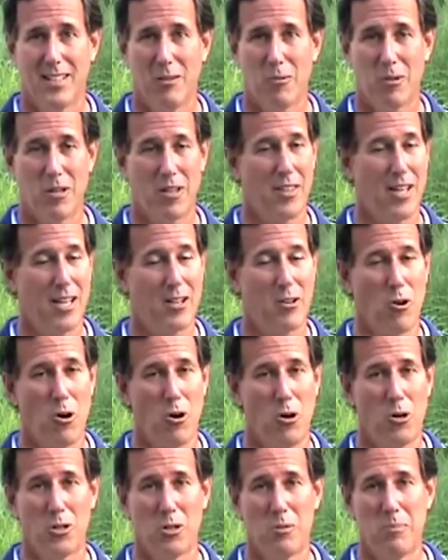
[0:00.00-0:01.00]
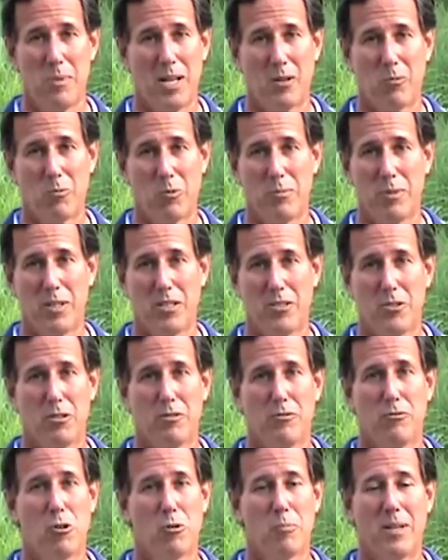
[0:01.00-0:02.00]
I want to thank all the men and women in
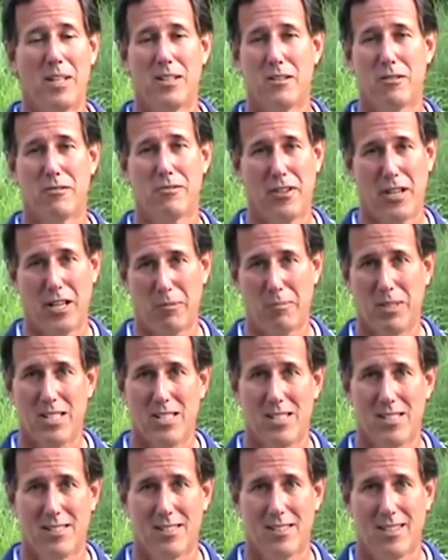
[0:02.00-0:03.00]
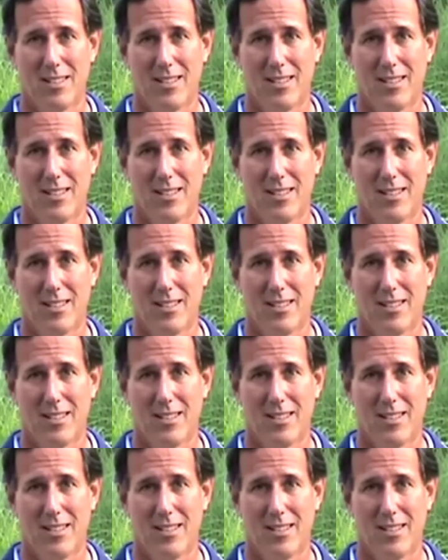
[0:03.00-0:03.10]
uniform and their families